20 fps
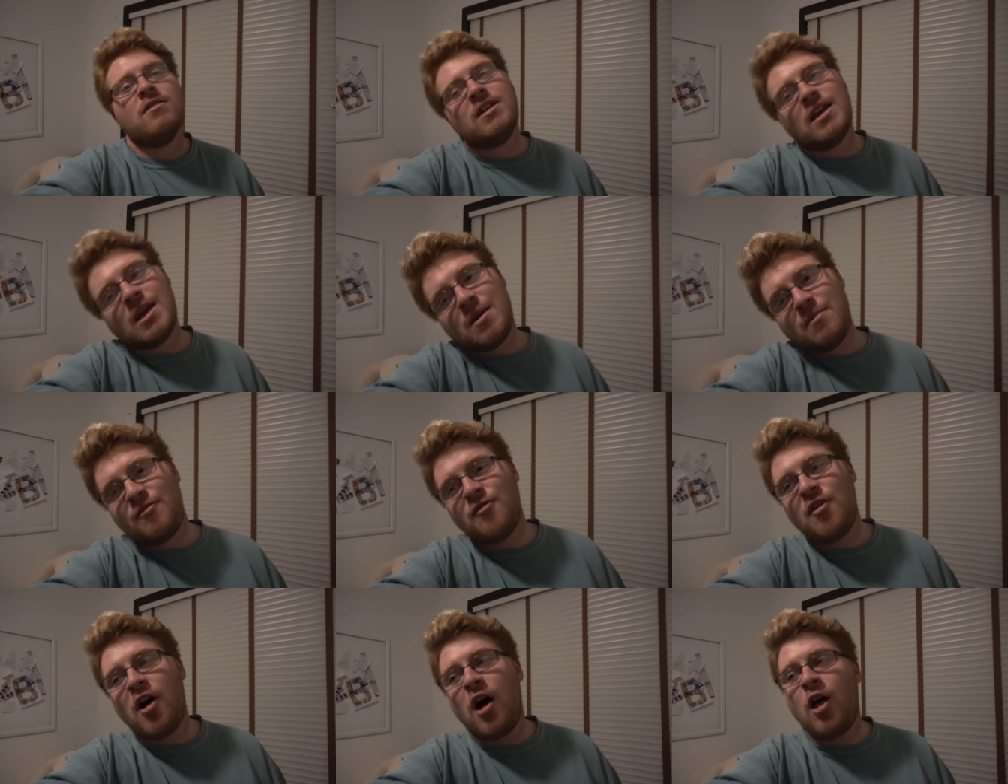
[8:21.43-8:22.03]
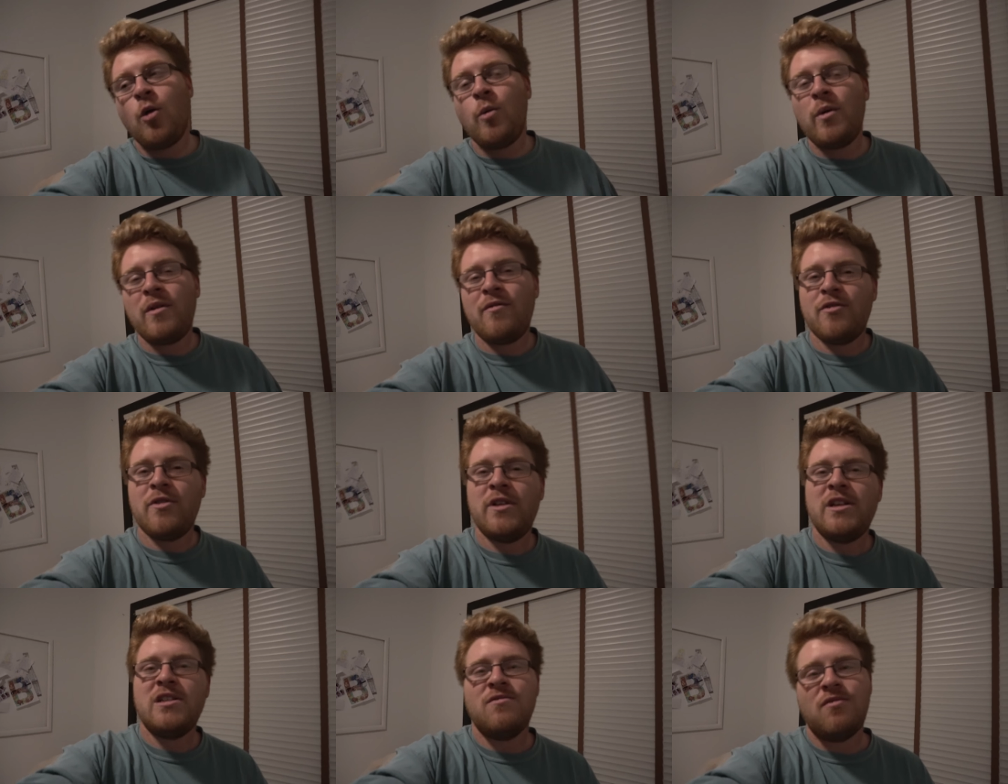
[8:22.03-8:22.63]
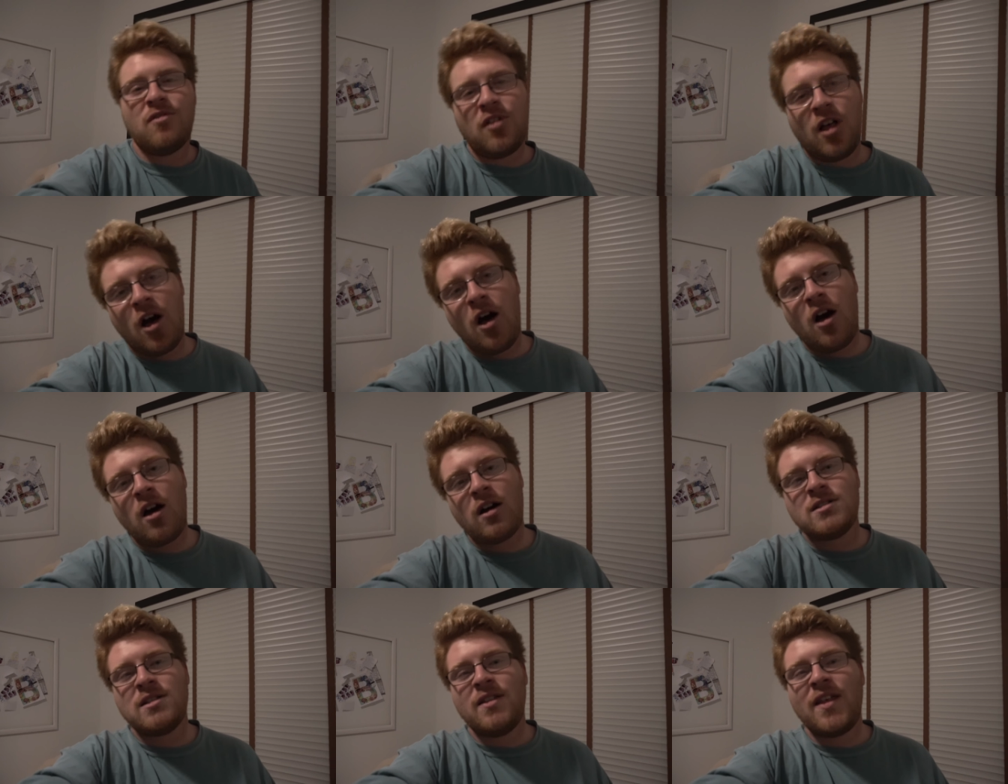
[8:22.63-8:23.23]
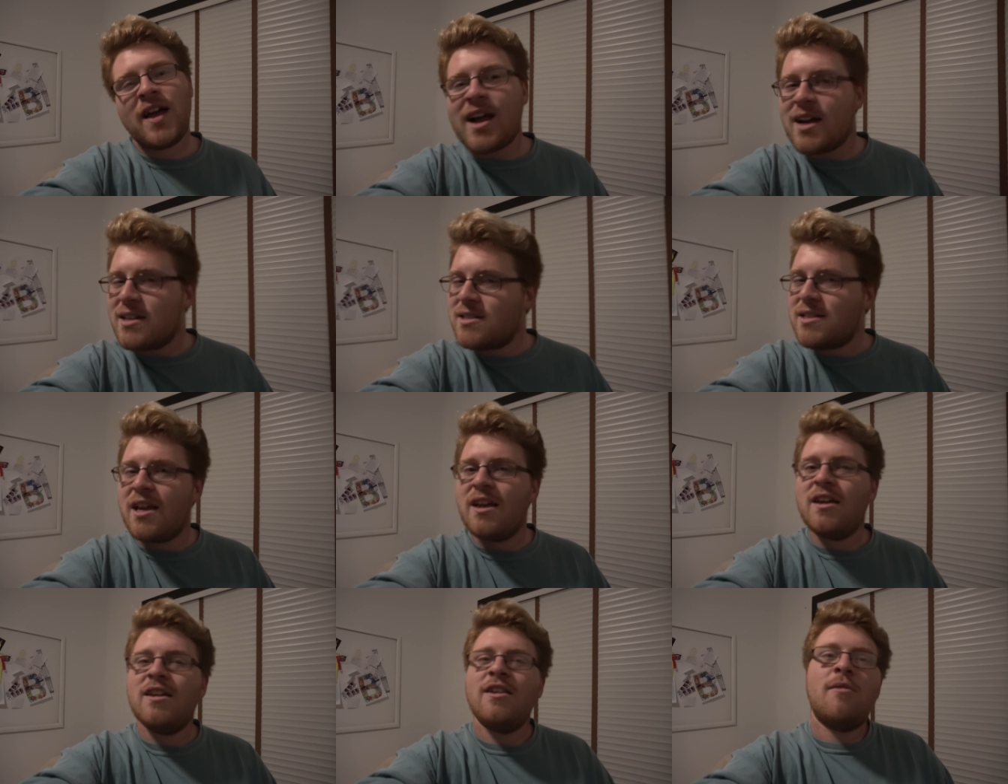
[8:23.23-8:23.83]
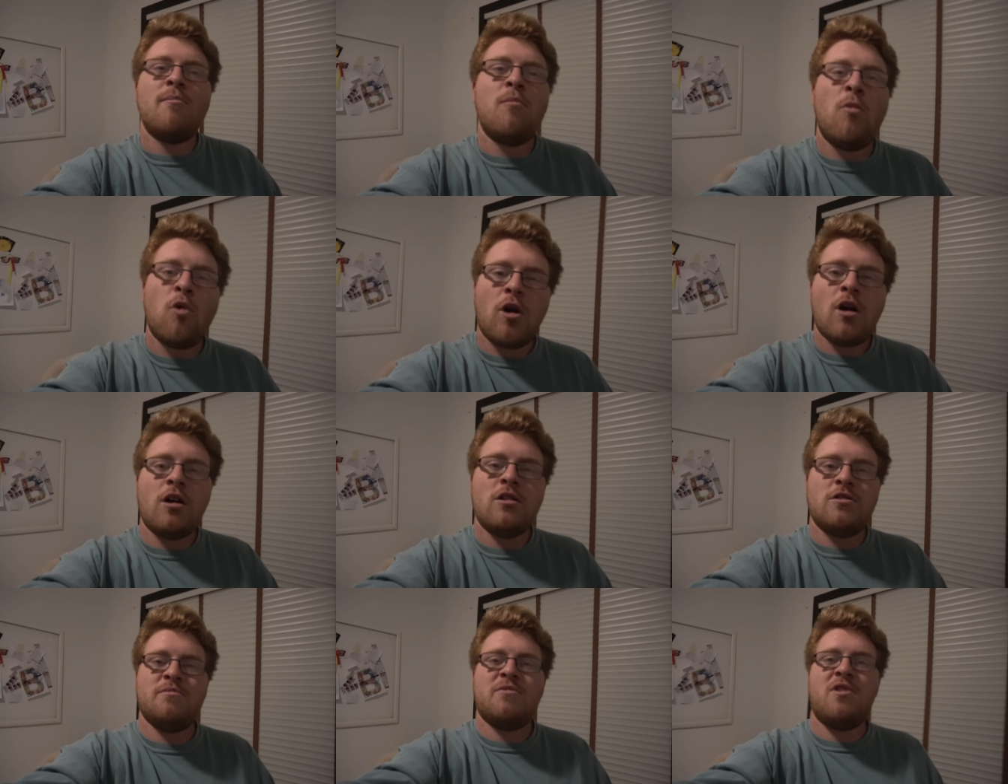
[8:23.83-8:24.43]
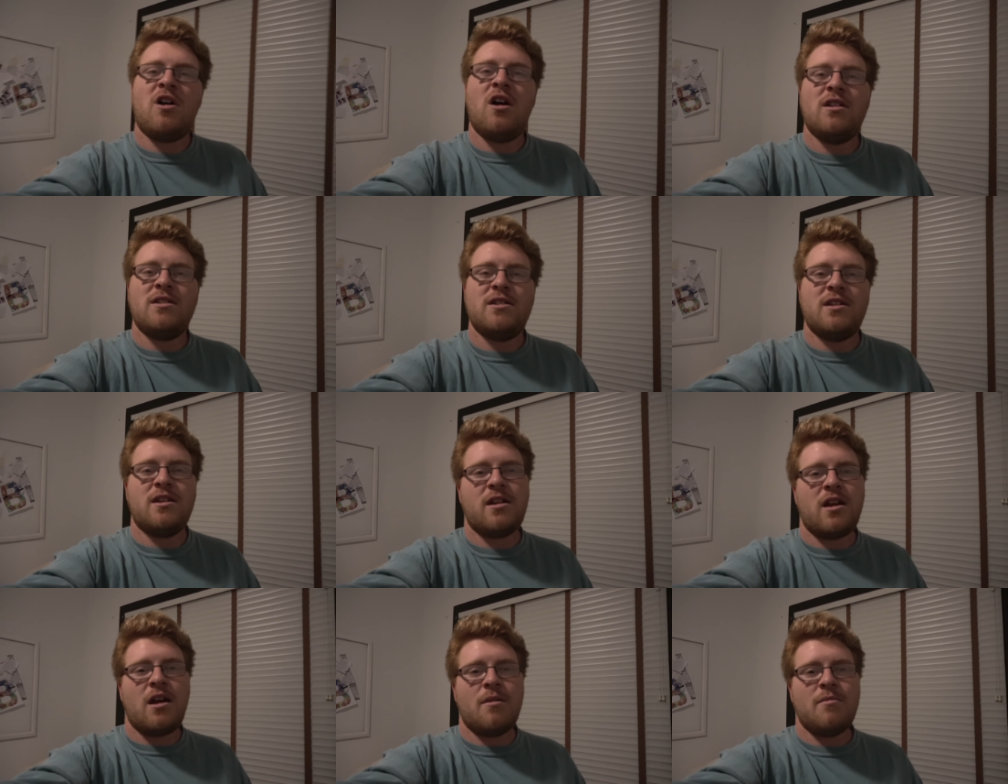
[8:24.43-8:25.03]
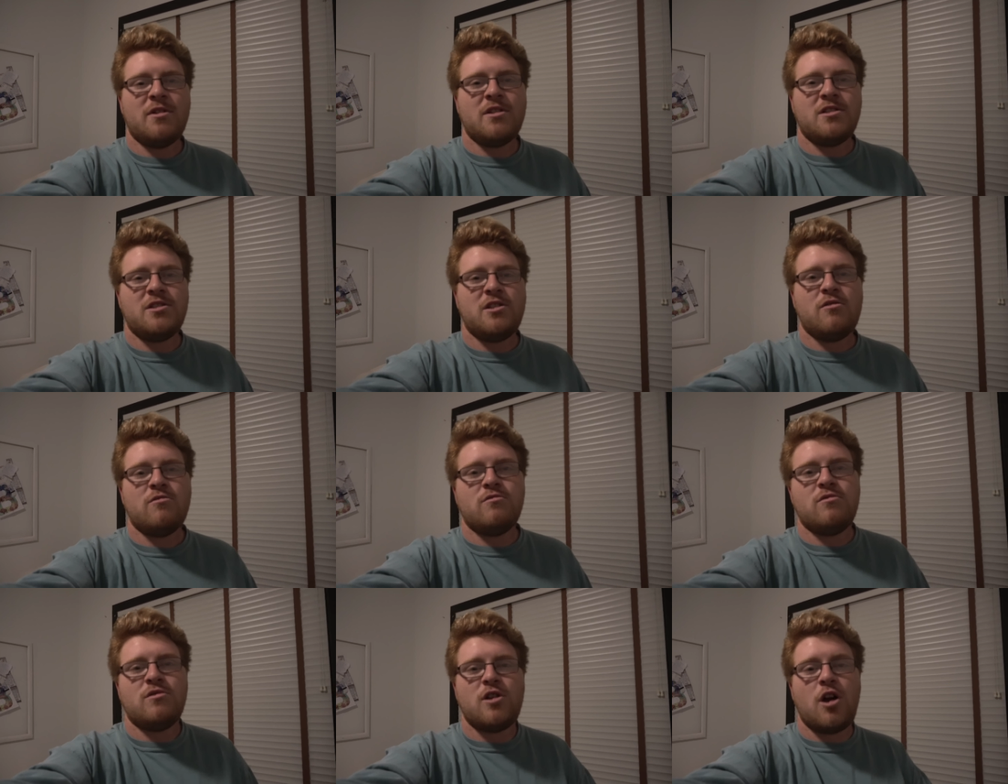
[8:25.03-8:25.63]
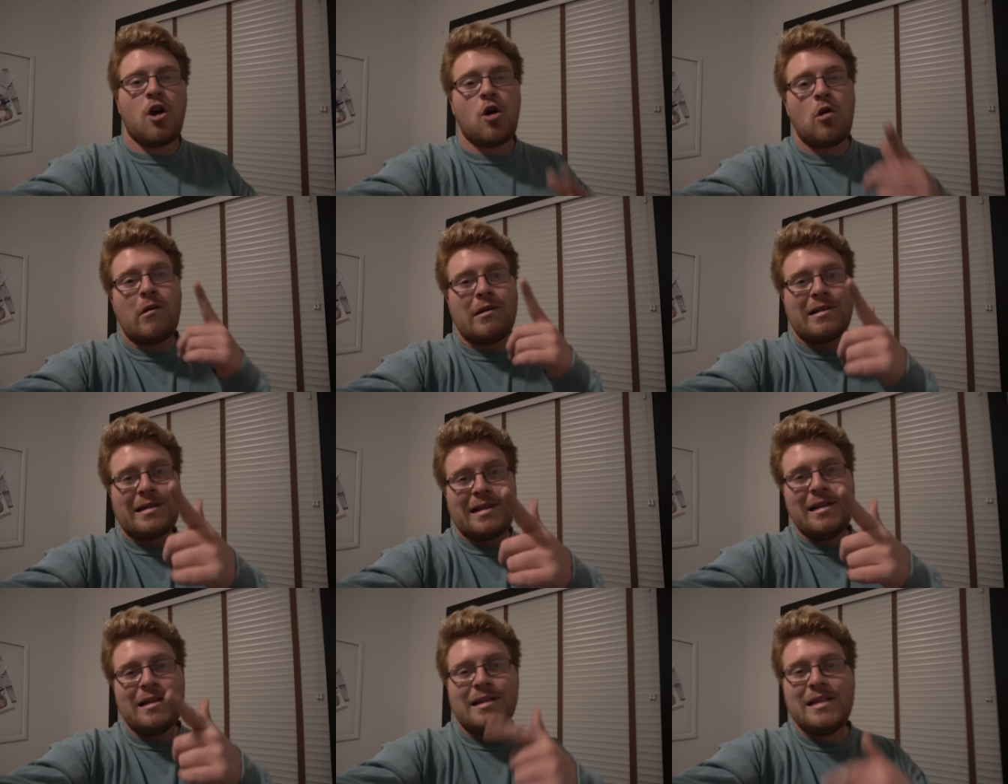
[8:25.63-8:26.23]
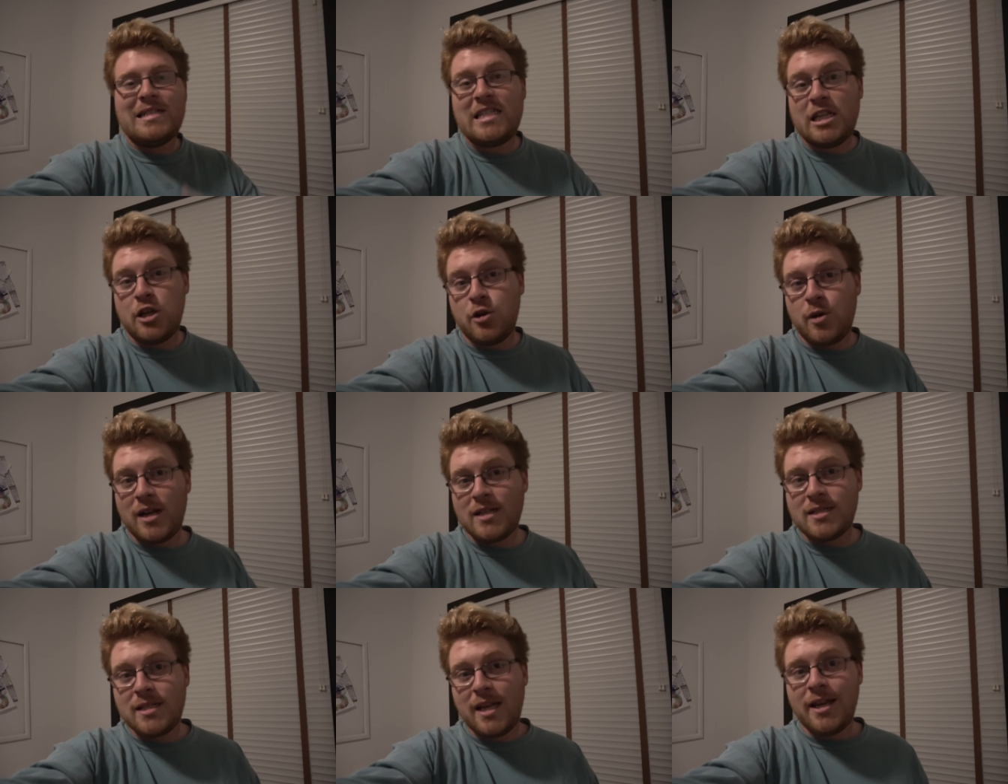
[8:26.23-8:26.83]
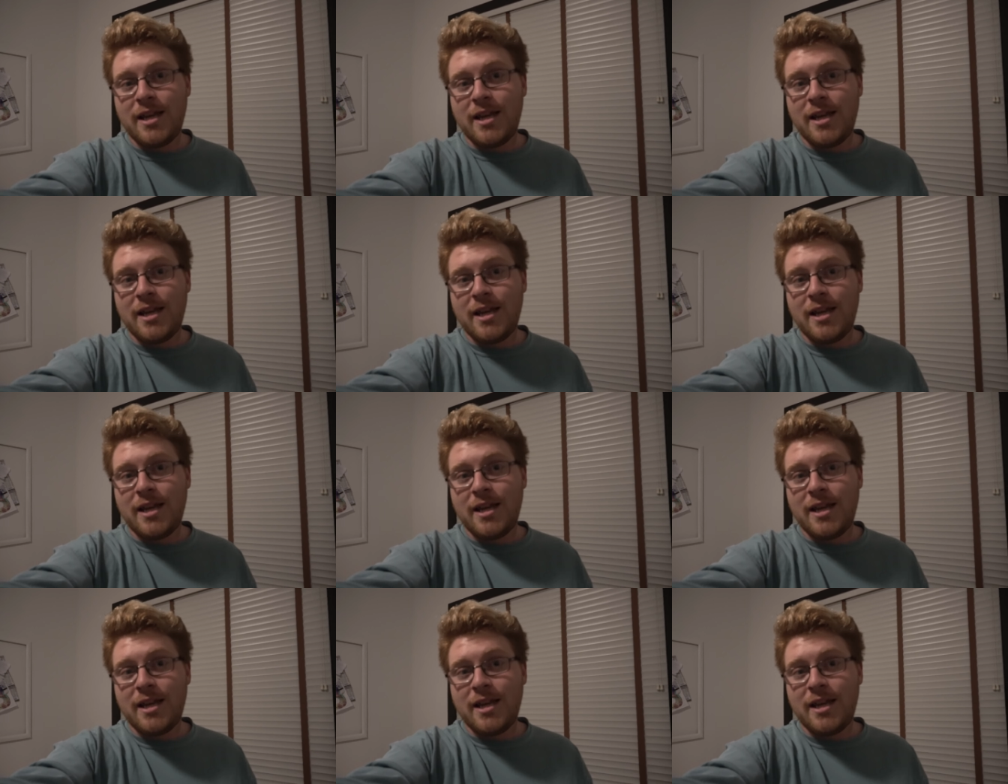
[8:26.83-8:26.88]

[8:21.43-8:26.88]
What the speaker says: keep following for these vlogs, and like I said, more awesome content coming soon. So see you guys